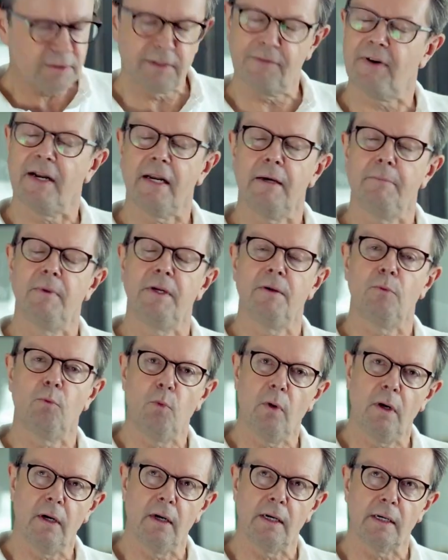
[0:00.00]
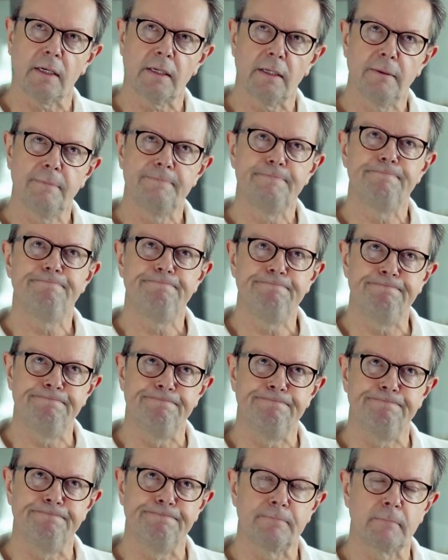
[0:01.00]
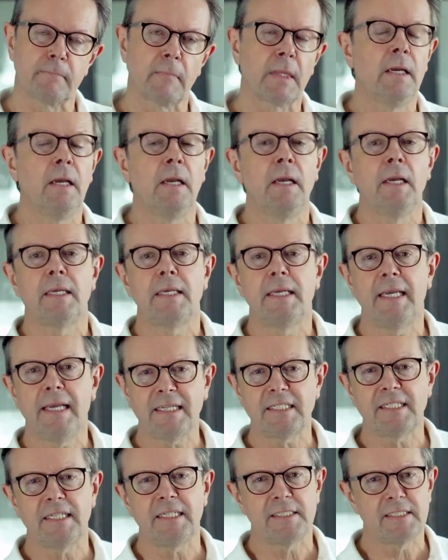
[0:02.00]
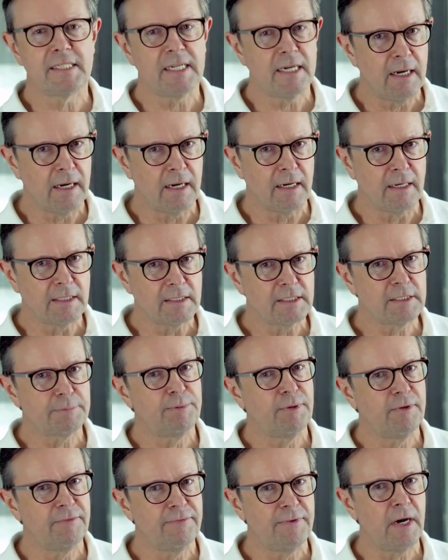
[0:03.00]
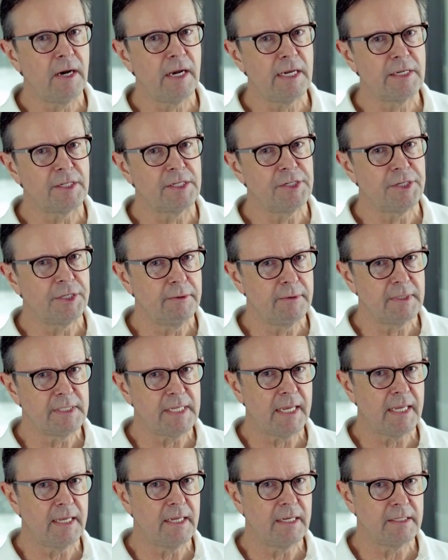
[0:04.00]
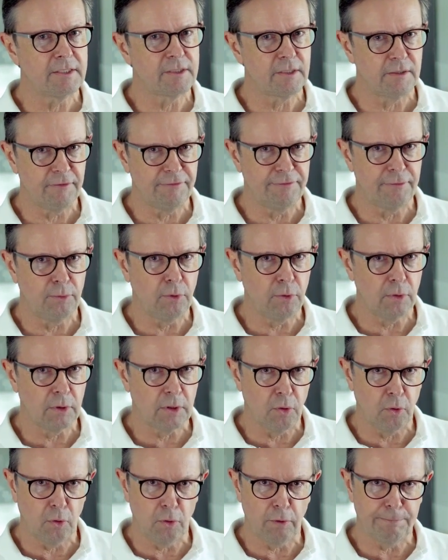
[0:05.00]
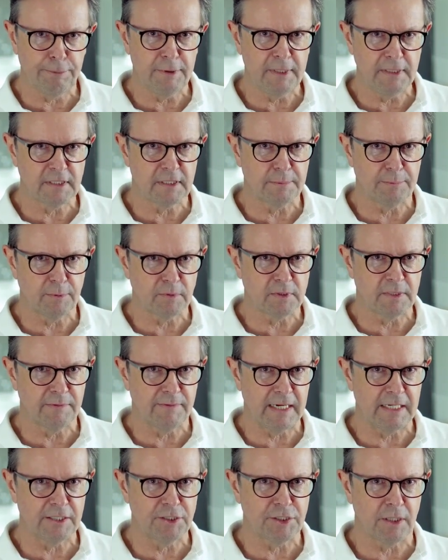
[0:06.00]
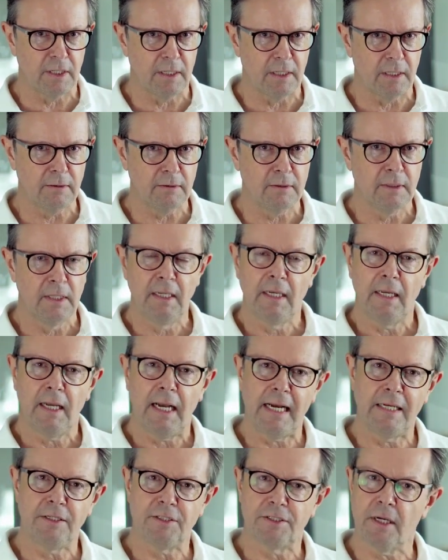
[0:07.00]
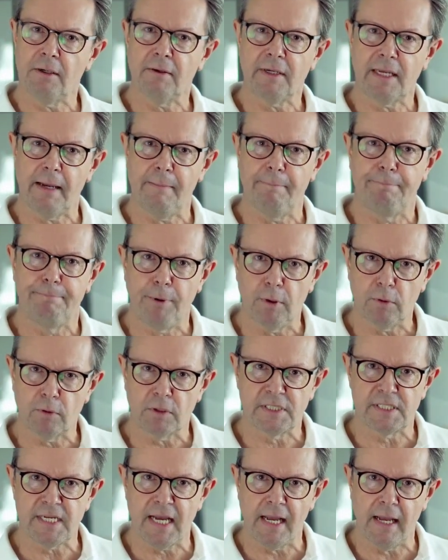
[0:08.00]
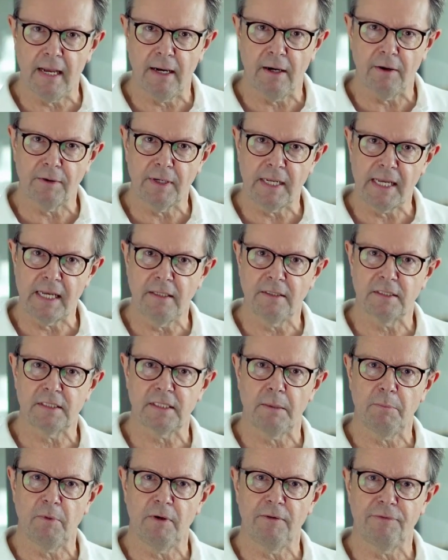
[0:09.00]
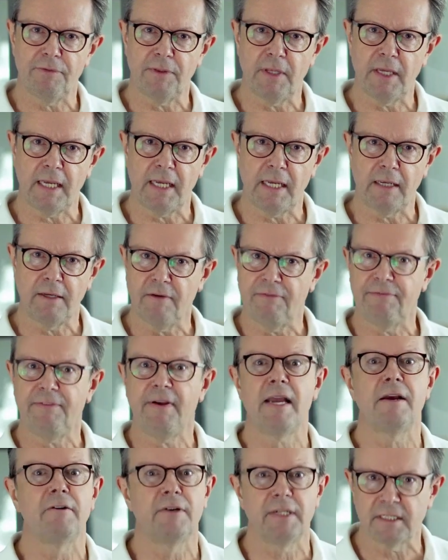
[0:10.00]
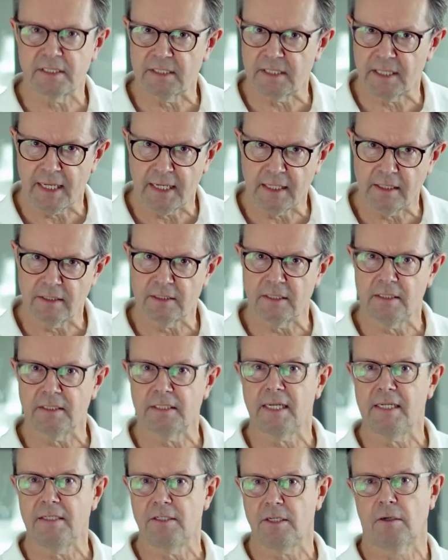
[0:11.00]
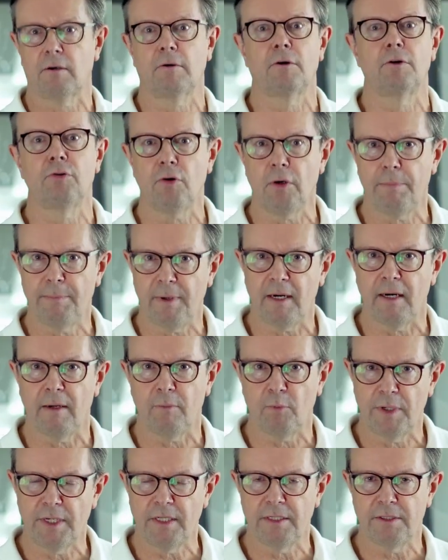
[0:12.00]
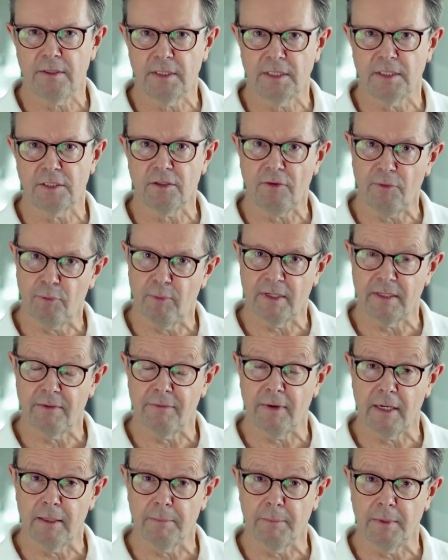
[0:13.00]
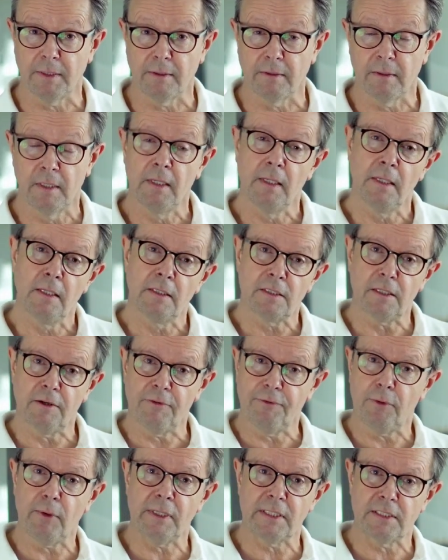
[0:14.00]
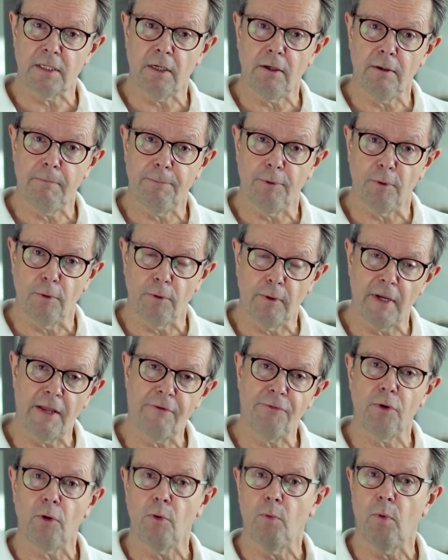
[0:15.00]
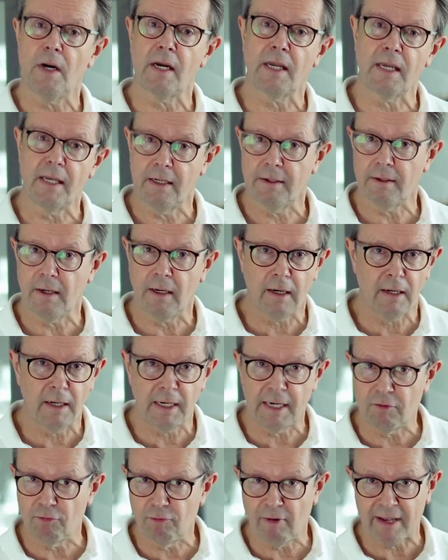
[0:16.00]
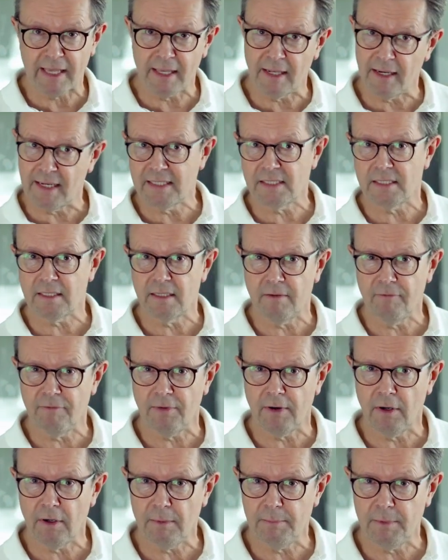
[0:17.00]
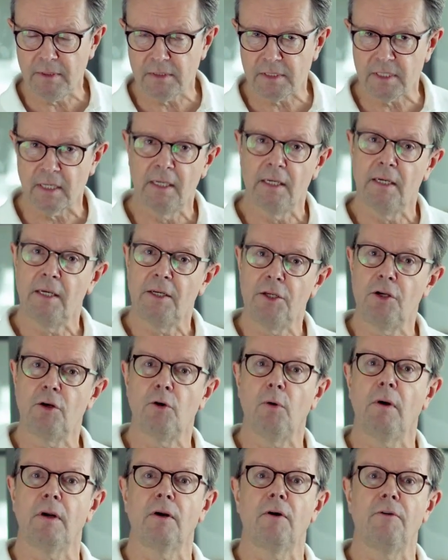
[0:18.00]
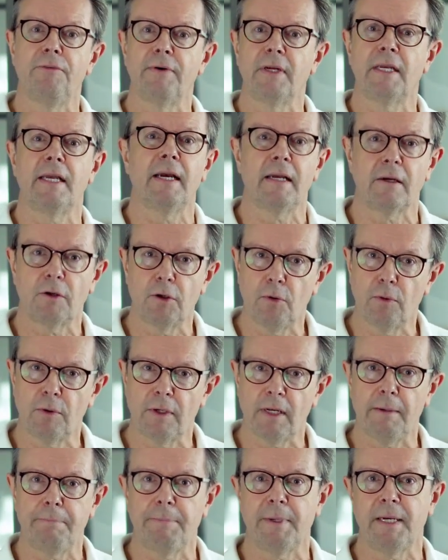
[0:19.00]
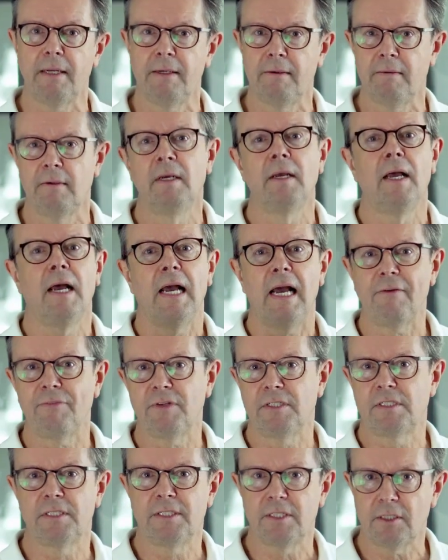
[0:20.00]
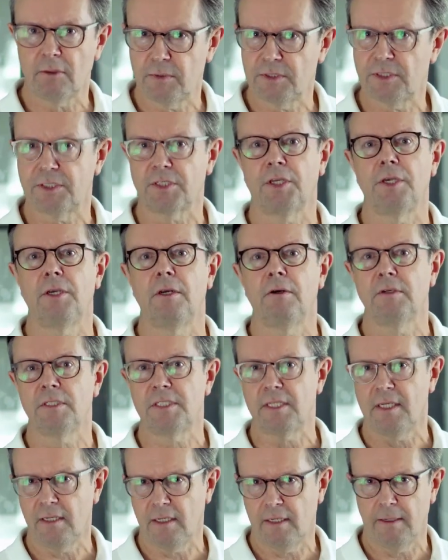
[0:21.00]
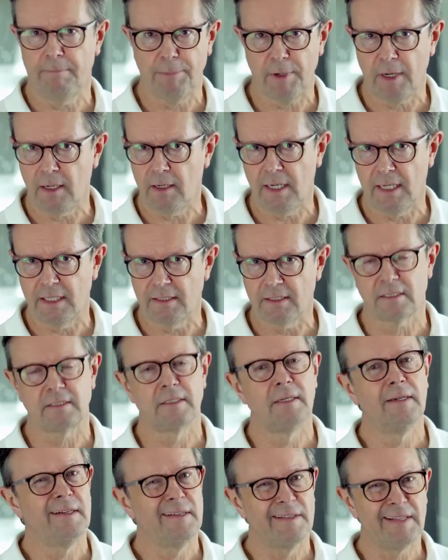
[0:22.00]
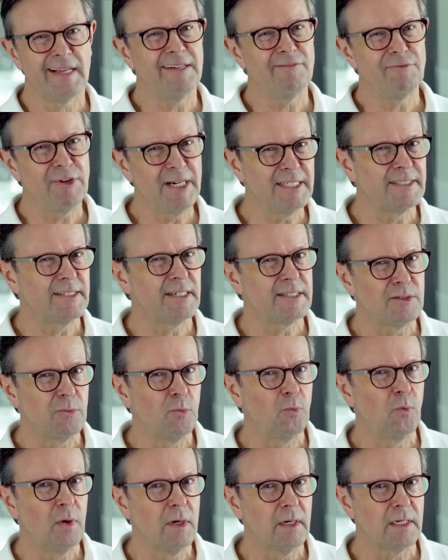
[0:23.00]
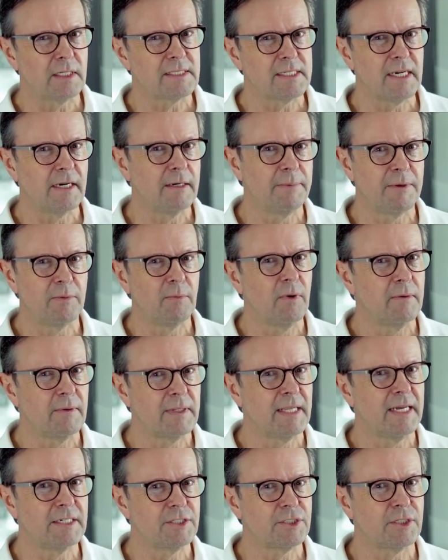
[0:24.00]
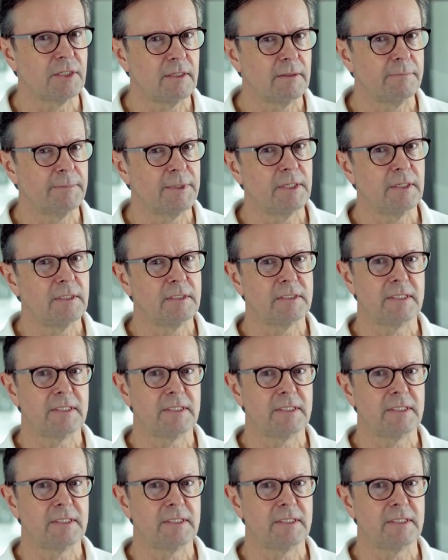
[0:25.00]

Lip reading: development work? Yes, it does, provided you adhere to the 4 core principles of Agile and don't get bogged down in some of the nefarious things that tend to crop up when you're doing software development. So for example, if you're working in a highly regulated environment, you quite often get caught up in having to deal with security and compliance. That really doesn't work terribly well with Agile because